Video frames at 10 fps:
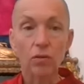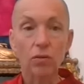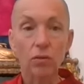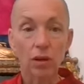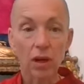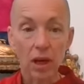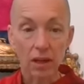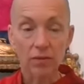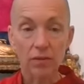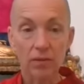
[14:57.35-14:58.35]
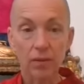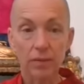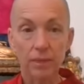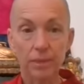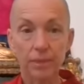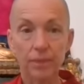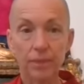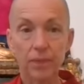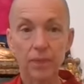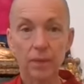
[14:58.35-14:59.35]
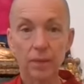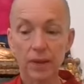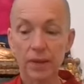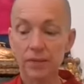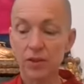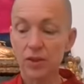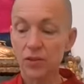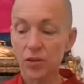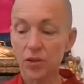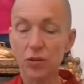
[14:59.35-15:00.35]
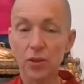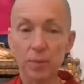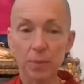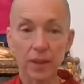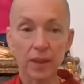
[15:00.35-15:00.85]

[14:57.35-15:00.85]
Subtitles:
or love, right? If it's not too hippie